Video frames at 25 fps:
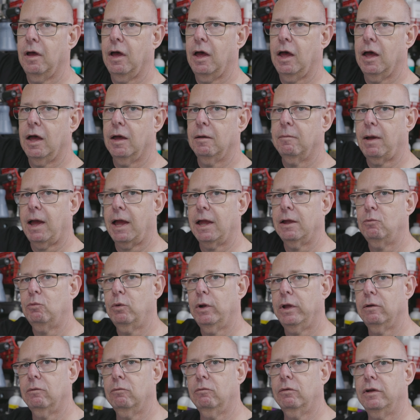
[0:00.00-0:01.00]
I
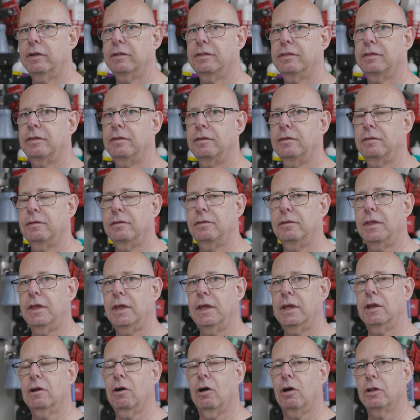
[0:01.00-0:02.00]
went with
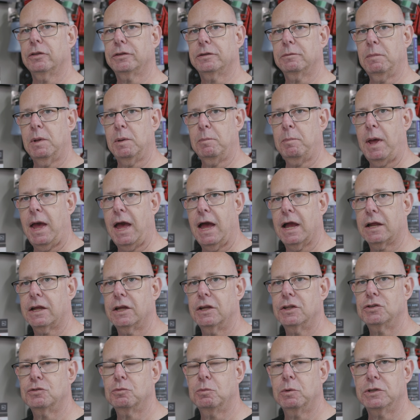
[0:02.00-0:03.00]
the ultimate
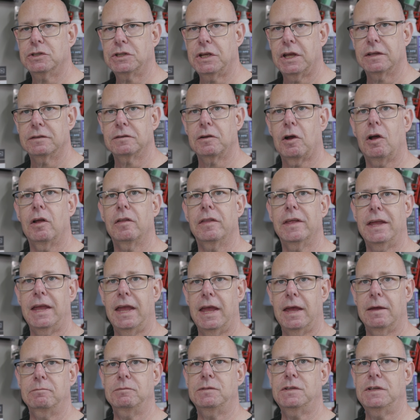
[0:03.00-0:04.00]
package, which has all the
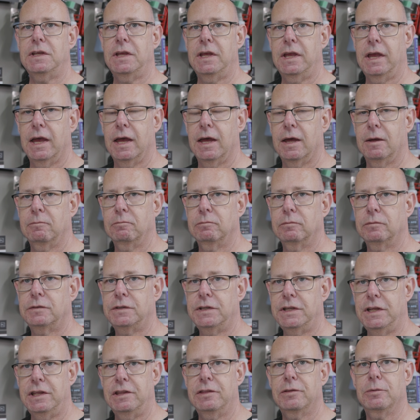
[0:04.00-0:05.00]
MTM
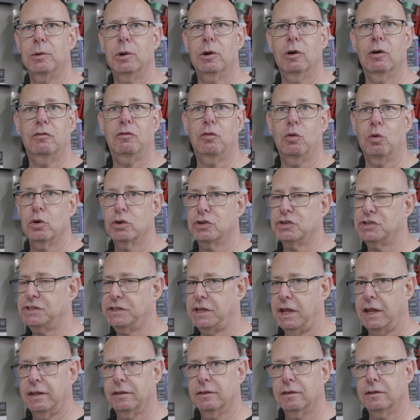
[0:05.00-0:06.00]
T304
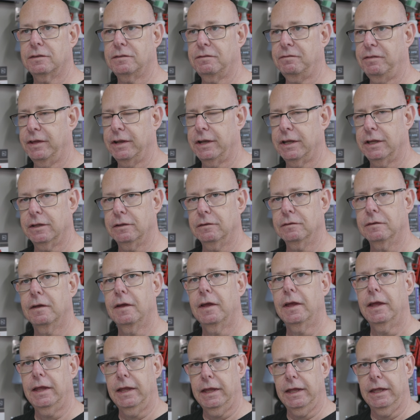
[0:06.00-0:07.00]
stainless fittings.
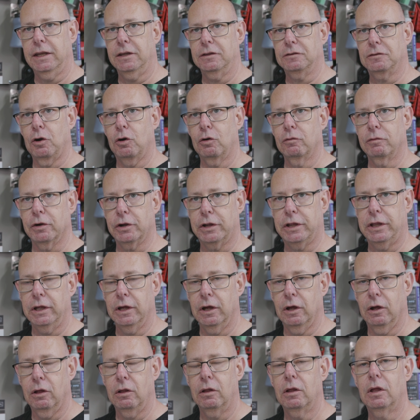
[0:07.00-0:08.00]
It is
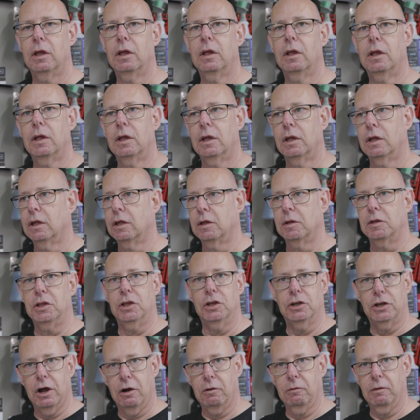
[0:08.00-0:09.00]
overkill.
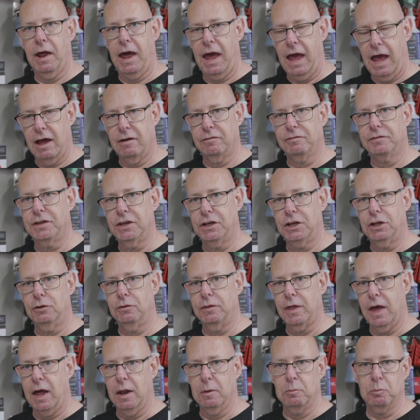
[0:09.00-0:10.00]
You don't have to do
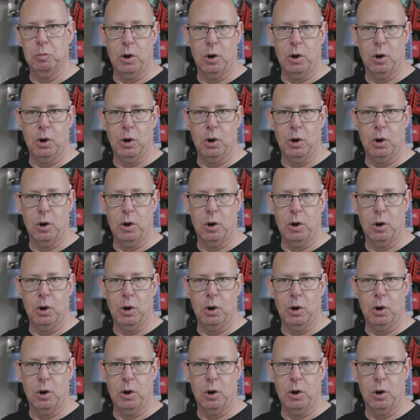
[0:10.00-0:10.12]
that.